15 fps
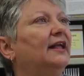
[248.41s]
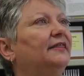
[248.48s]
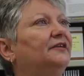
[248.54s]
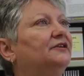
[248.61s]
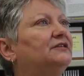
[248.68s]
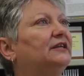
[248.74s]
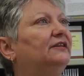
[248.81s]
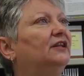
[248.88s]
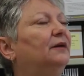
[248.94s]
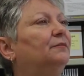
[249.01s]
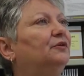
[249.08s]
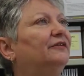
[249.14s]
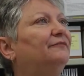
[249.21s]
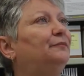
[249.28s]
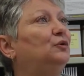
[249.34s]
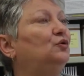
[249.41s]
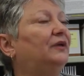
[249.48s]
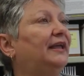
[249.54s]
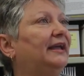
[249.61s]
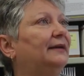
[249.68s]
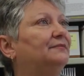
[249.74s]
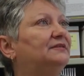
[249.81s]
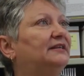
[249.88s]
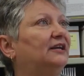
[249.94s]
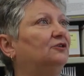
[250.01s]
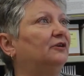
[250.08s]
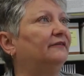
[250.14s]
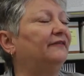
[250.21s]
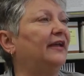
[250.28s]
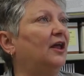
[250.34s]
There's a number of boot camps that
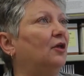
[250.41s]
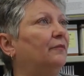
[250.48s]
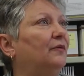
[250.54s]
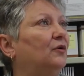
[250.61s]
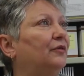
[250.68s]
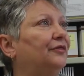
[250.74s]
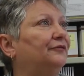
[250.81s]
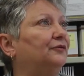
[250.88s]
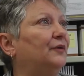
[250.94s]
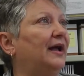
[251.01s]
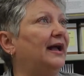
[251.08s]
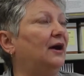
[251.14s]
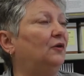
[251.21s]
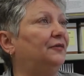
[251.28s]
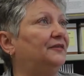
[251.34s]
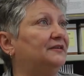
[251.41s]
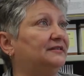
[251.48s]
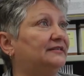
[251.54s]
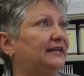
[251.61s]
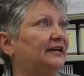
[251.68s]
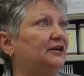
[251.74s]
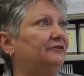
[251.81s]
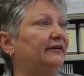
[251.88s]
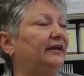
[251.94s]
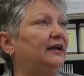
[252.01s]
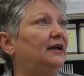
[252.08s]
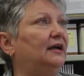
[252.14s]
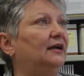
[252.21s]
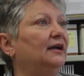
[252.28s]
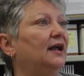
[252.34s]
are available throughout this
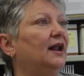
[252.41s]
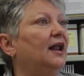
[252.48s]
area.